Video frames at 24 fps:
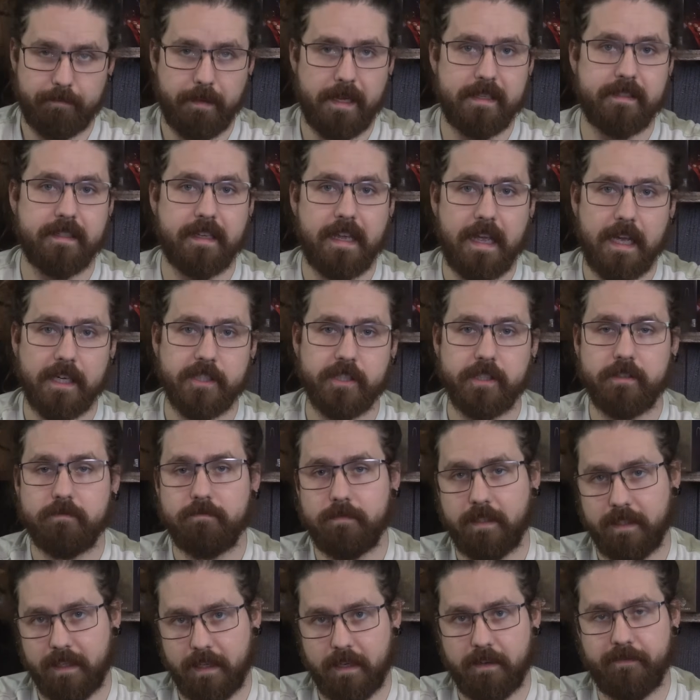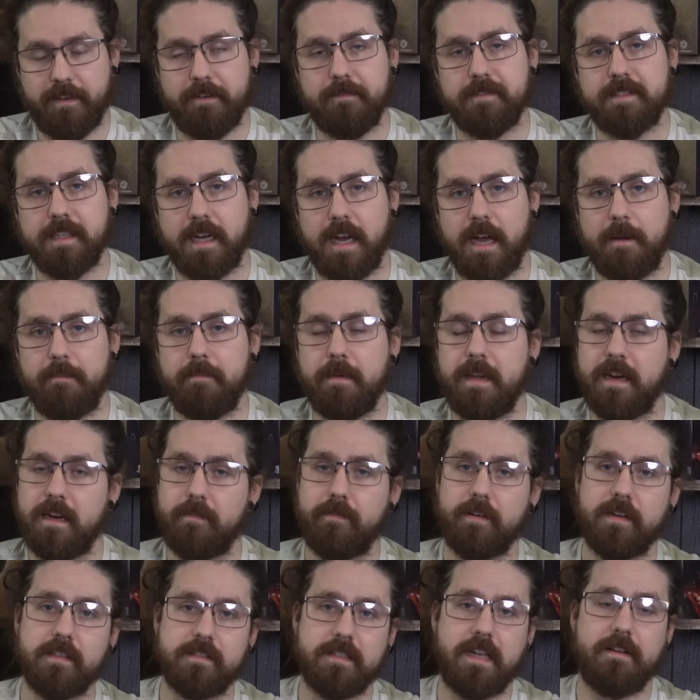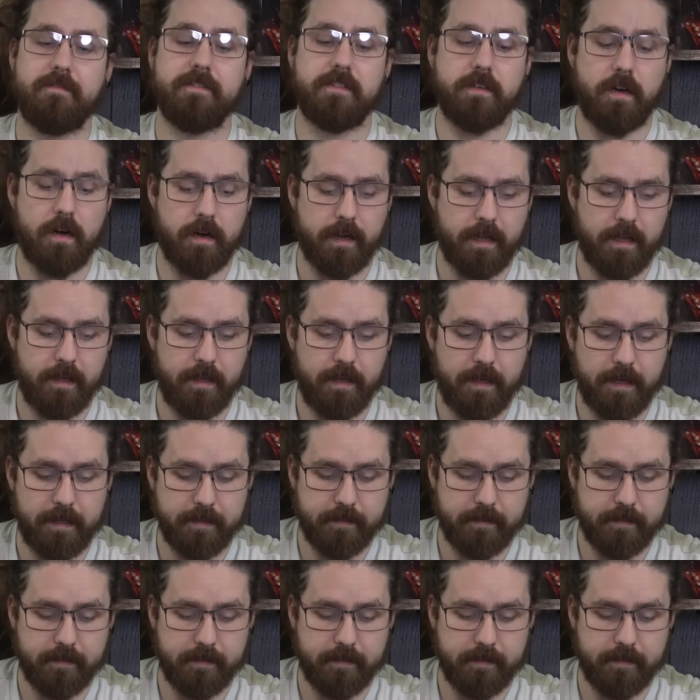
basic action at the end of every time, and if it doesn't have a target,